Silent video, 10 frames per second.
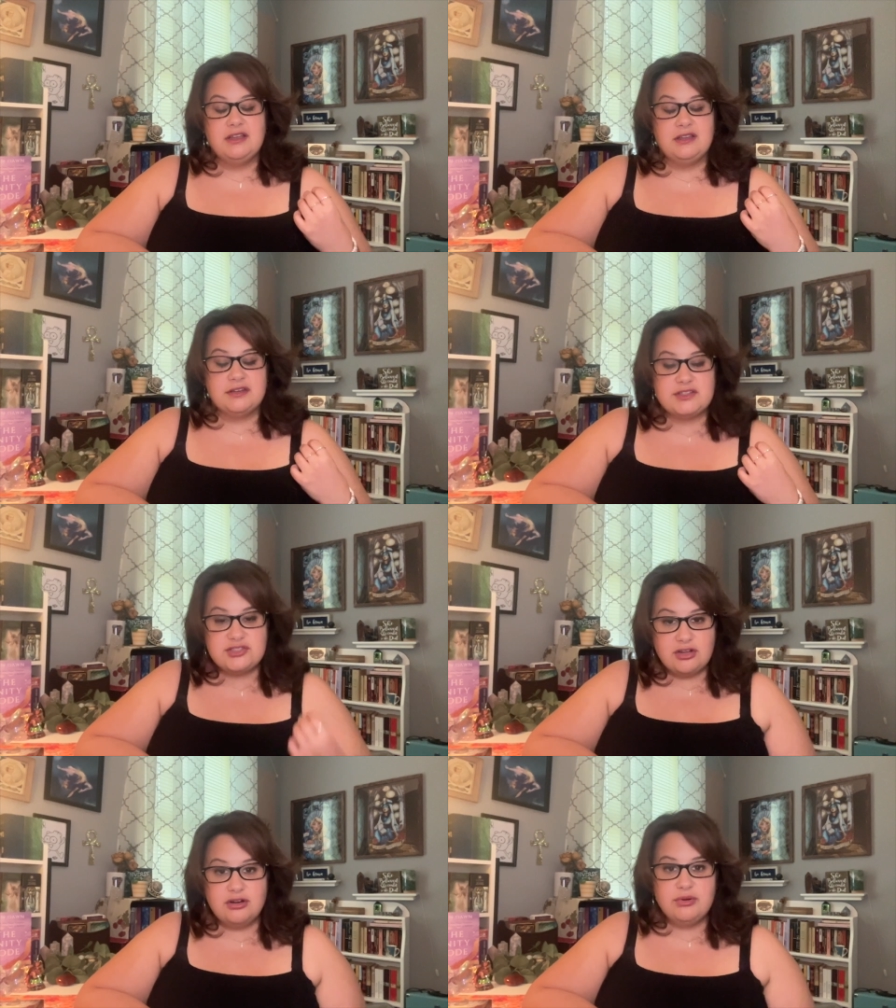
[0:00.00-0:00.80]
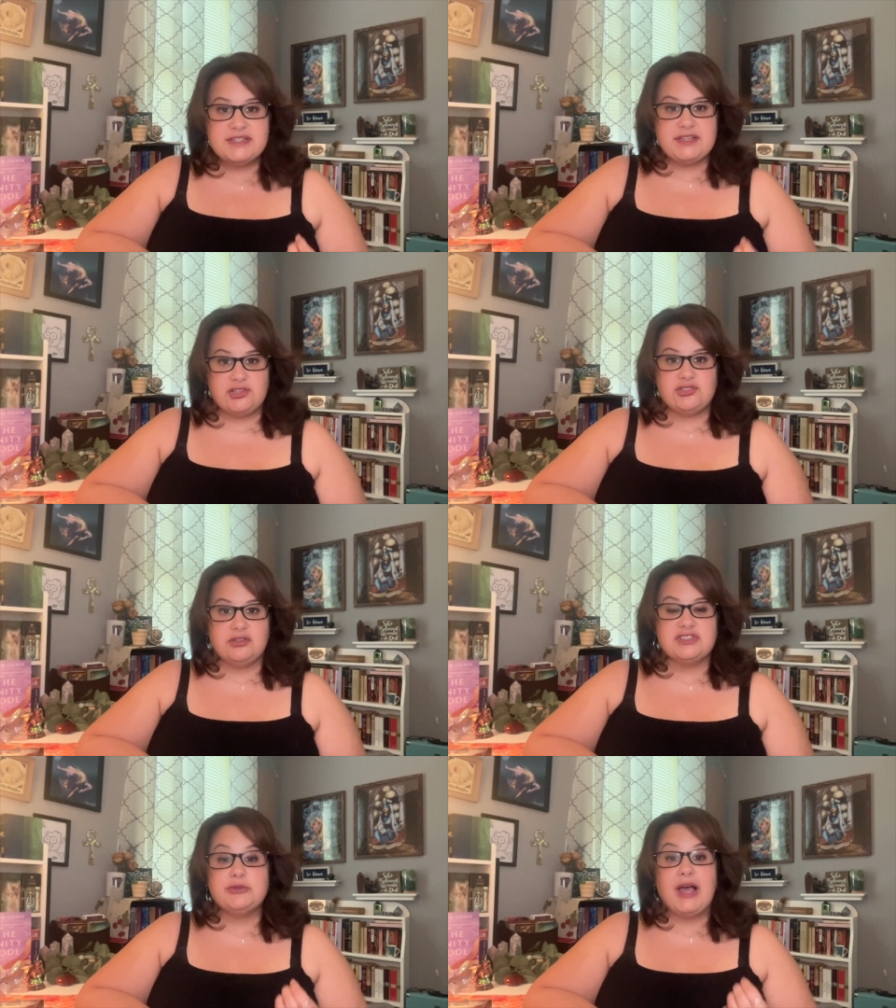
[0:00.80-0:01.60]
it is so essential
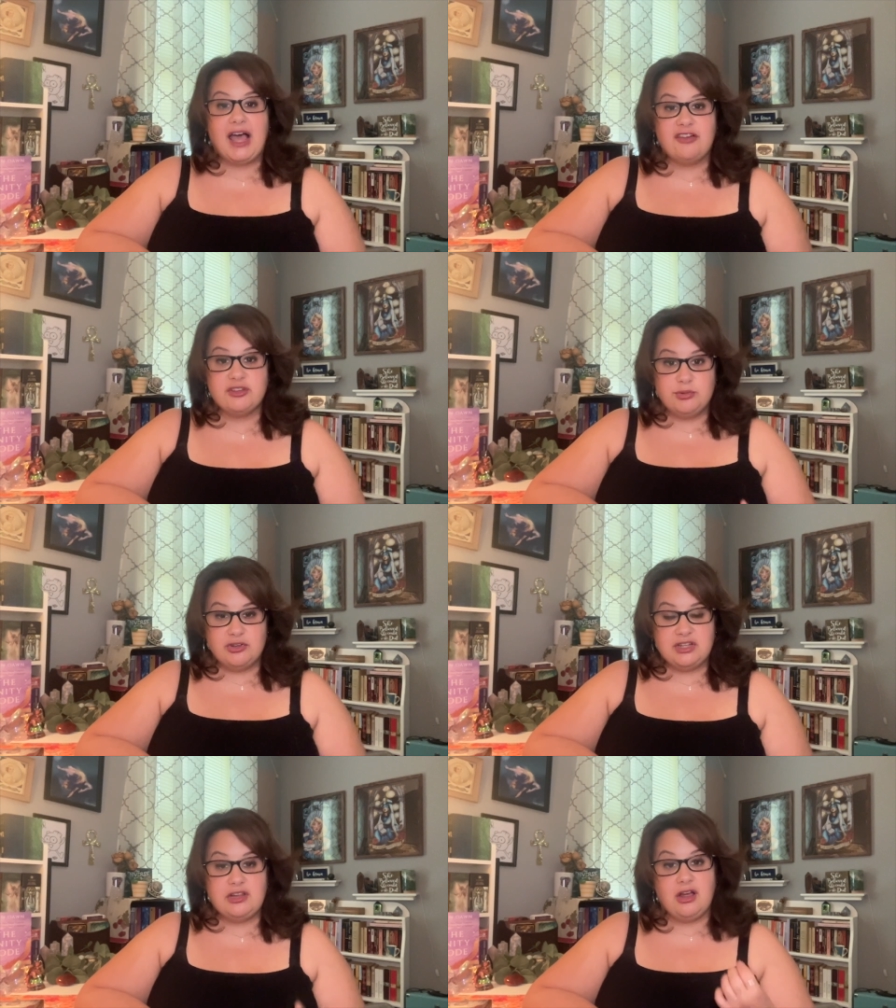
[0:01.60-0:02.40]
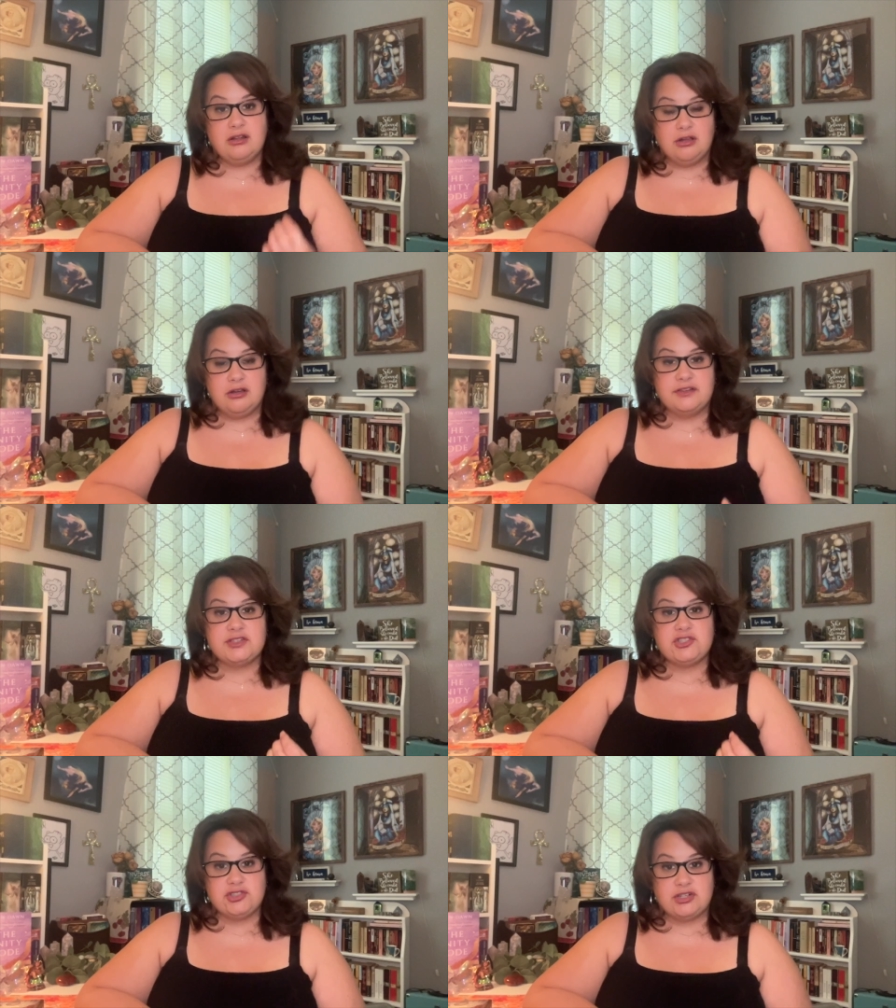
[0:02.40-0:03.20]
to have community along
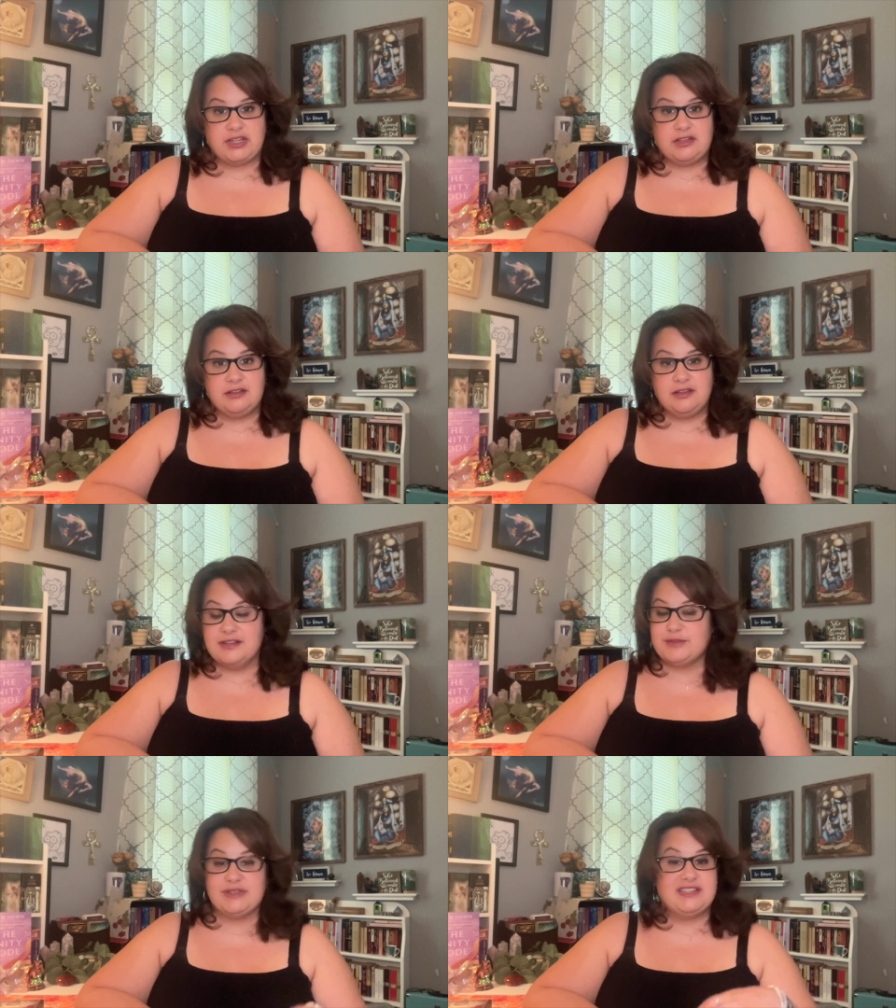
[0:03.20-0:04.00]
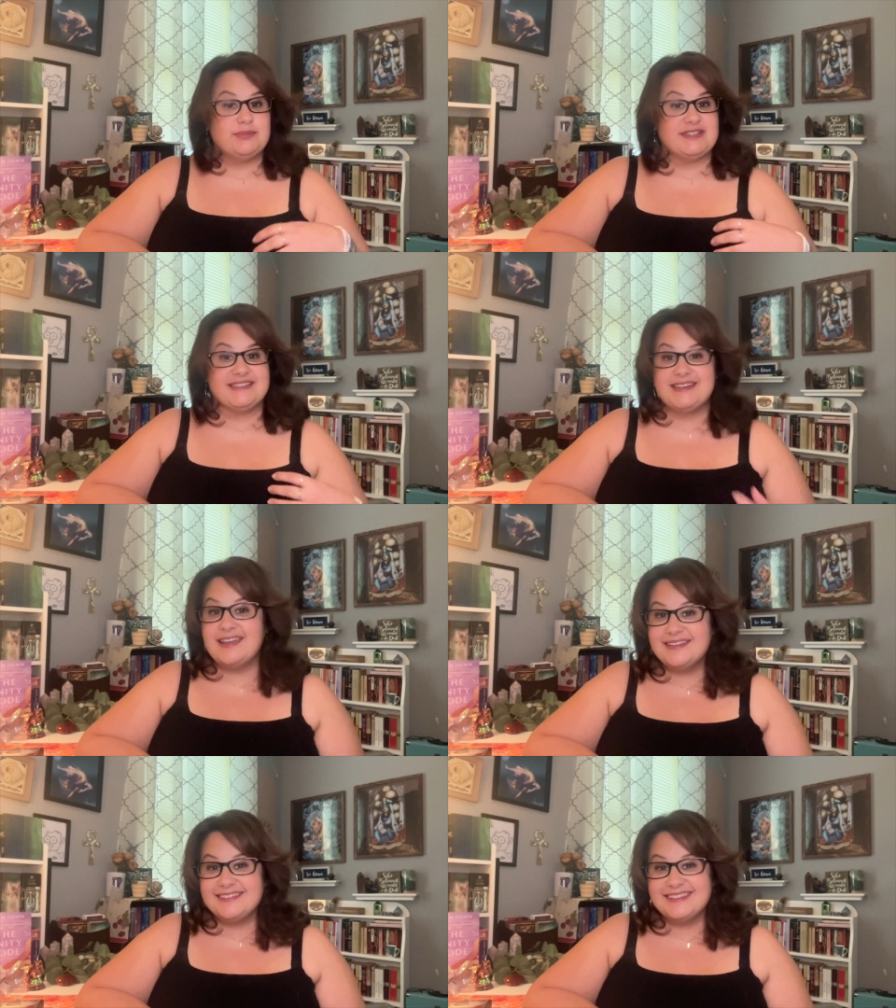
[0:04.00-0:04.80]
this journey. It is what keeps us
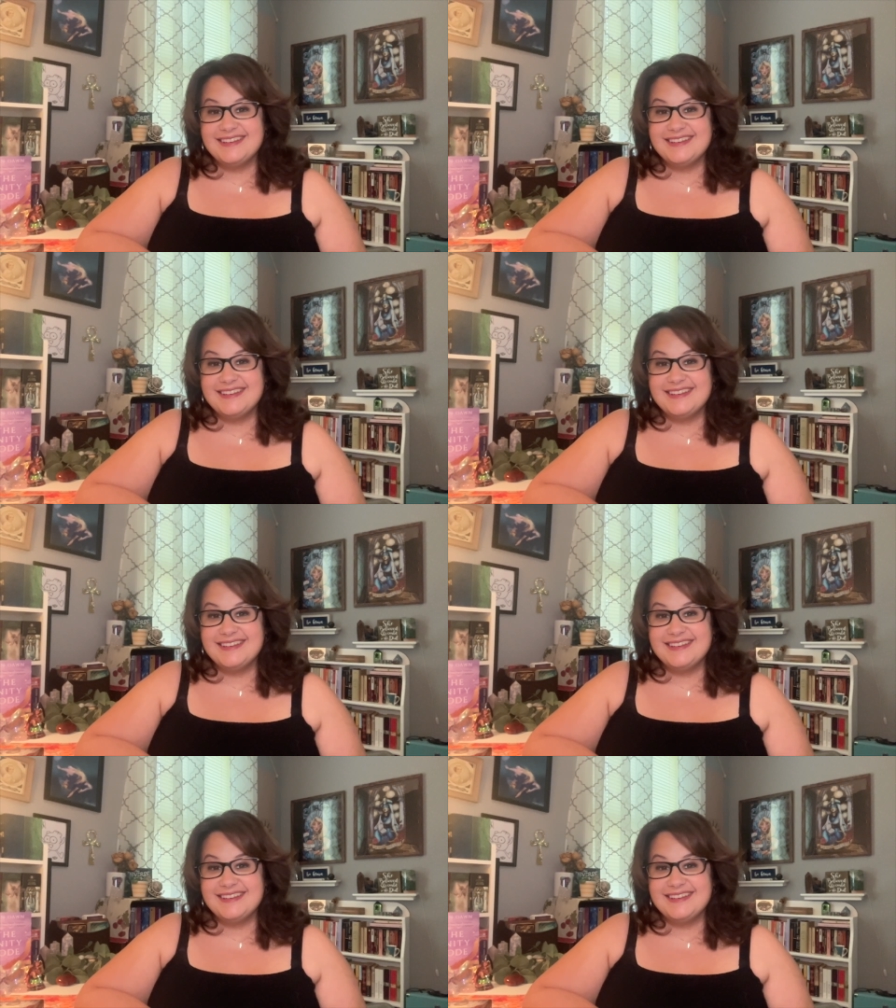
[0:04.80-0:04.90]
sane.